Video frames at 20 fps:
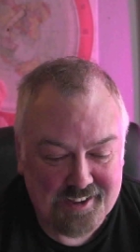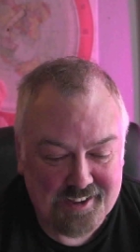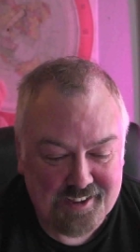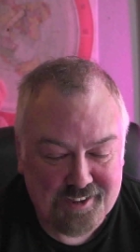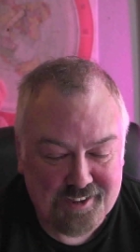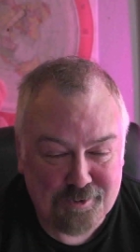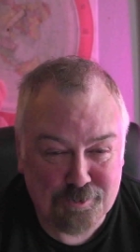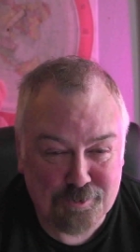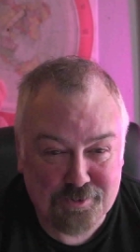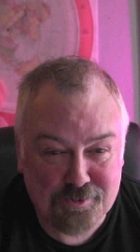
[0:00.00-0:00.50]

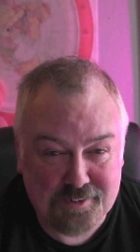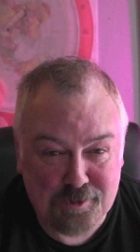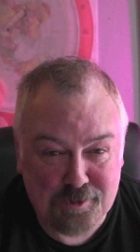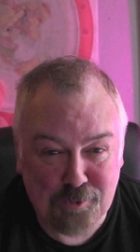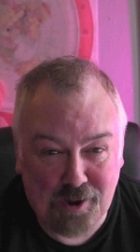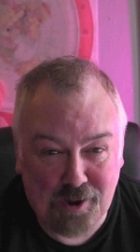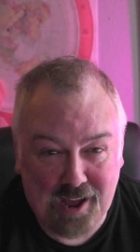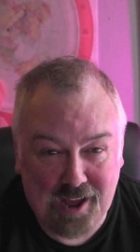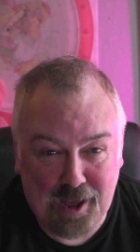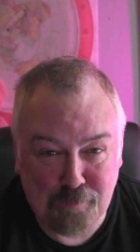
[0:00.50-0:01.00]
we'll see
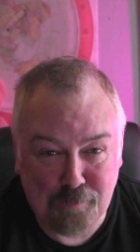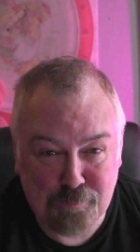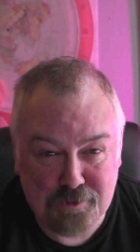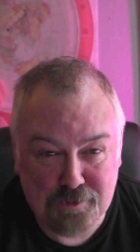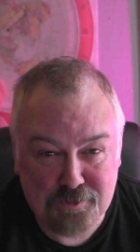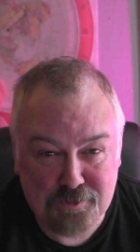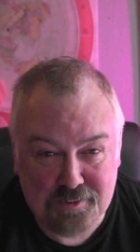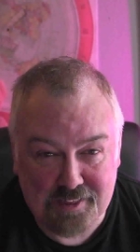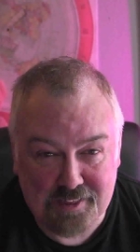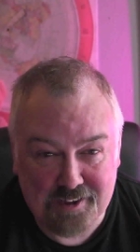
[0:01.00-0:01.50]
what
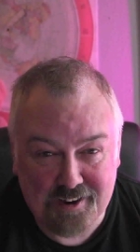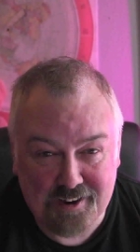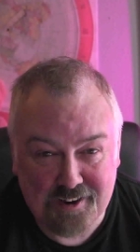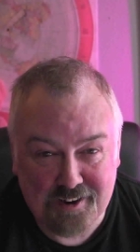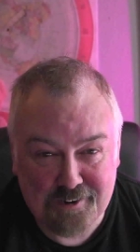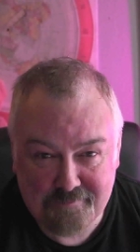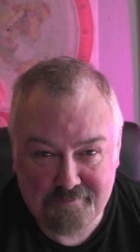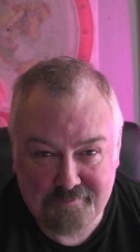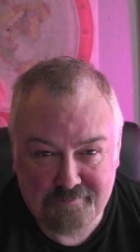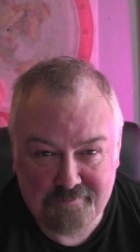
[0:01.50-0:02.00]
happens there.
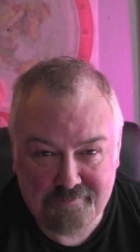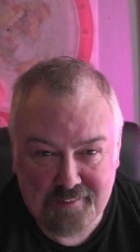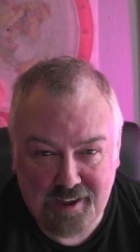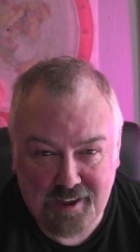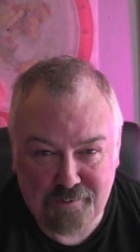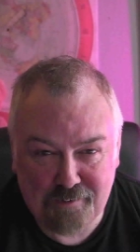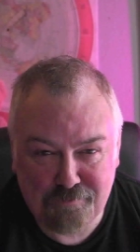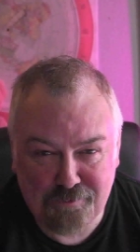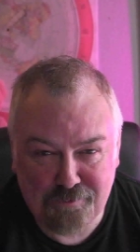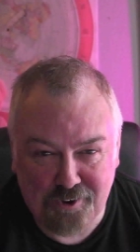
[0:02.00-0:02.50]

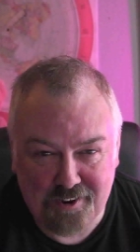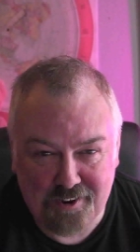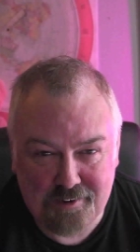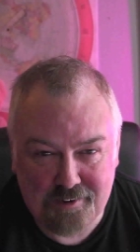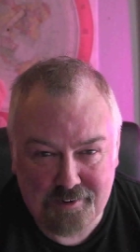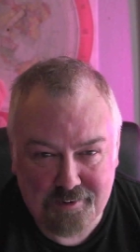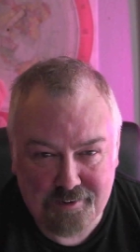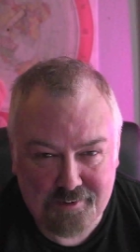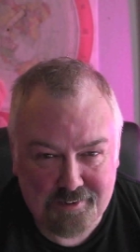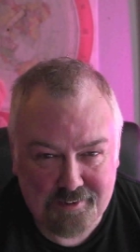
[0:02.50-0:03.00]
Have fun.
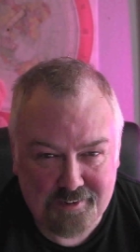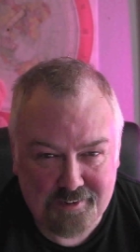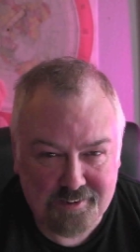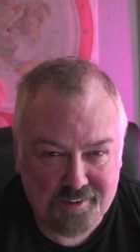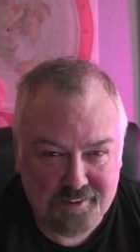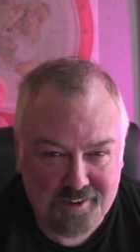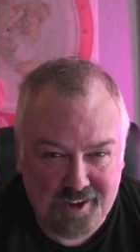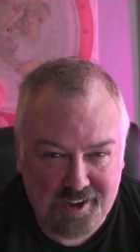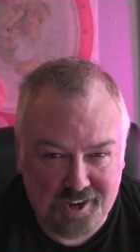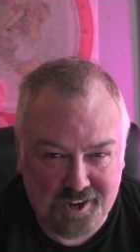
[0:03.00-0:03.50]

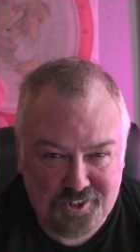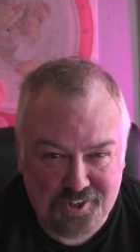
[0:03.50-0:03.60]
Catch you